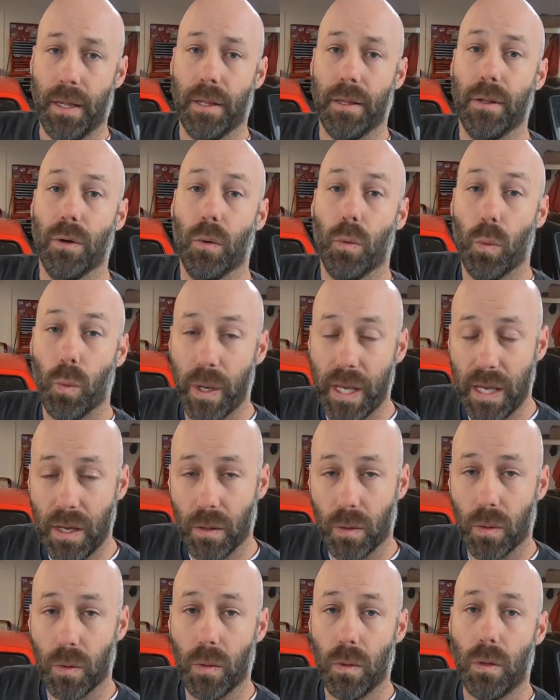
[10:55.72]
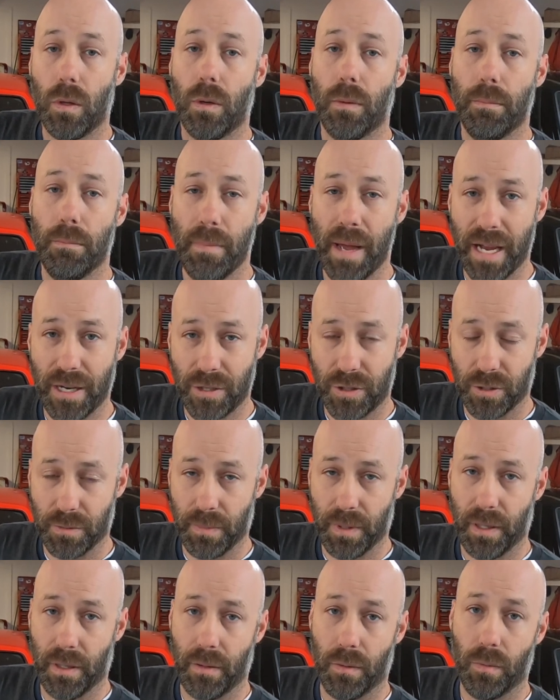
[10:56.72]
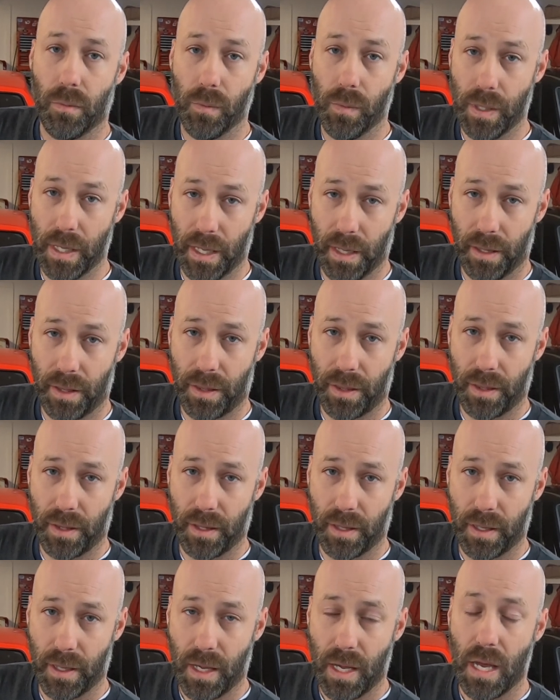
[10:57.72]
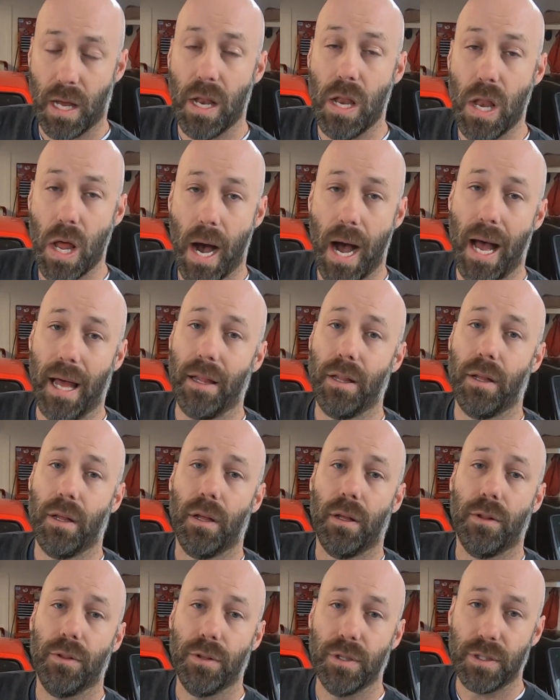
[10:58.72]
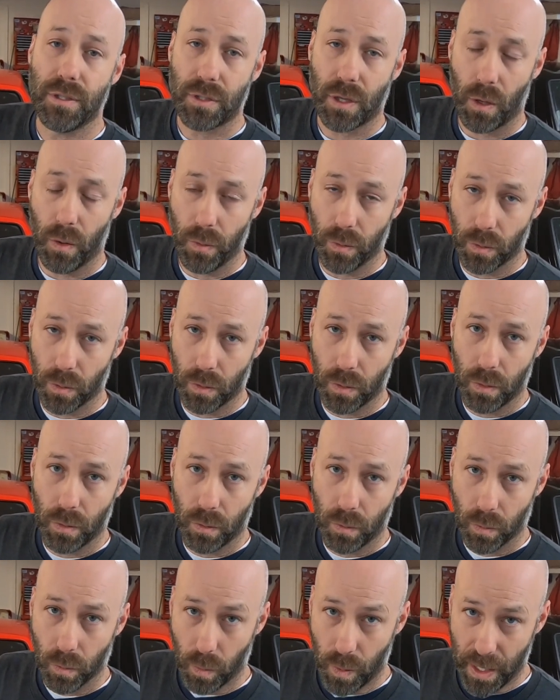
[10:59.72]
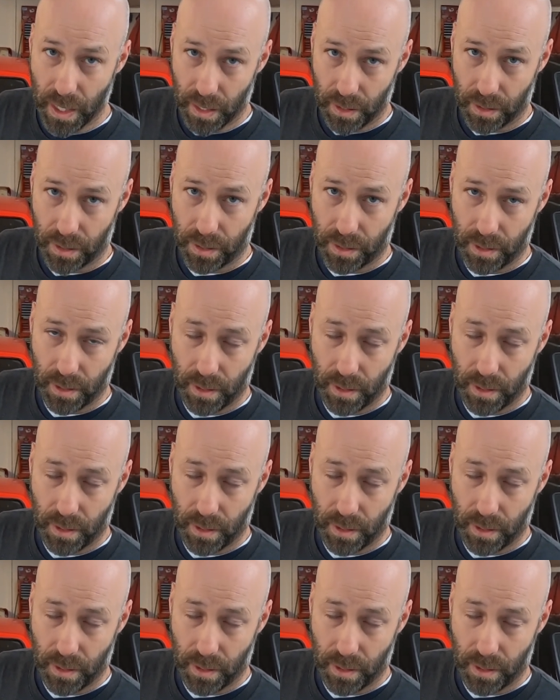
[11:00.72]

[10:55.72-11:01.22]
the wheel measurement width, not the total width.